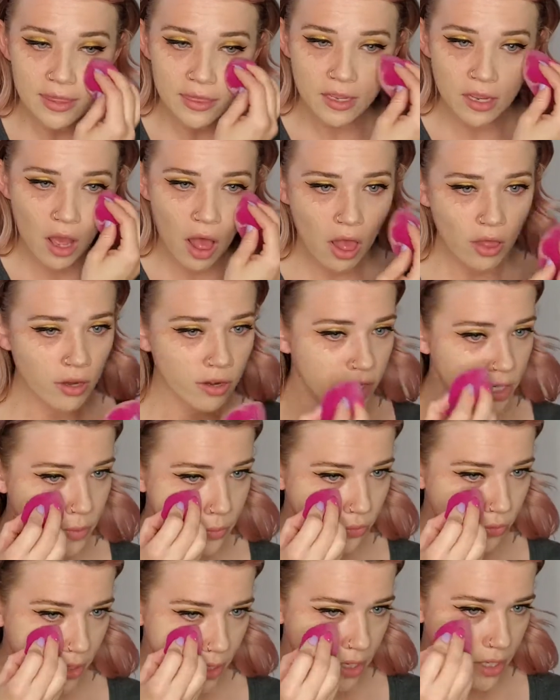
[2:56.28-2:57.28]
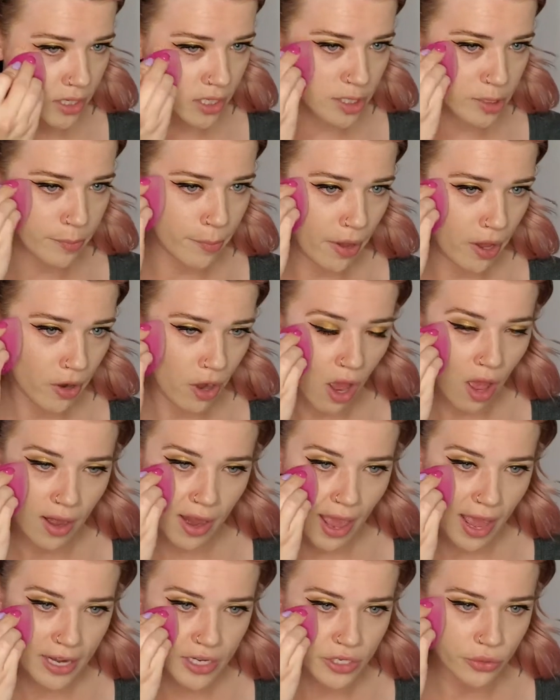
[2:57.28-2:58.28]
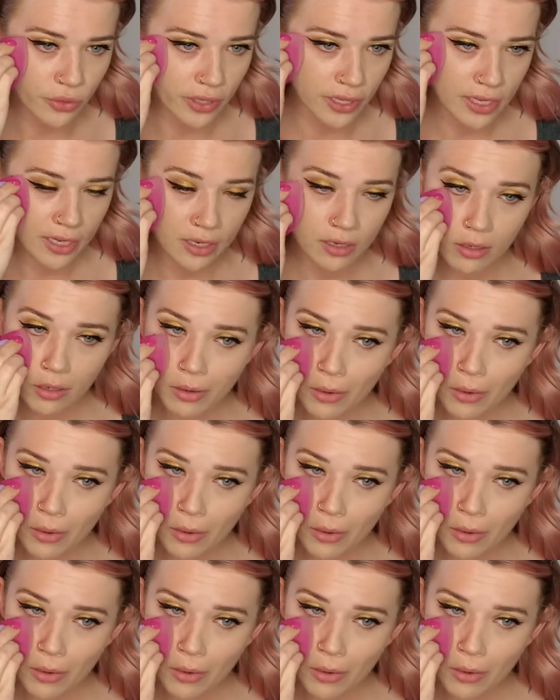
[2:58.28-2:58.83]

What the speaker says: the color is pretty spot on actually.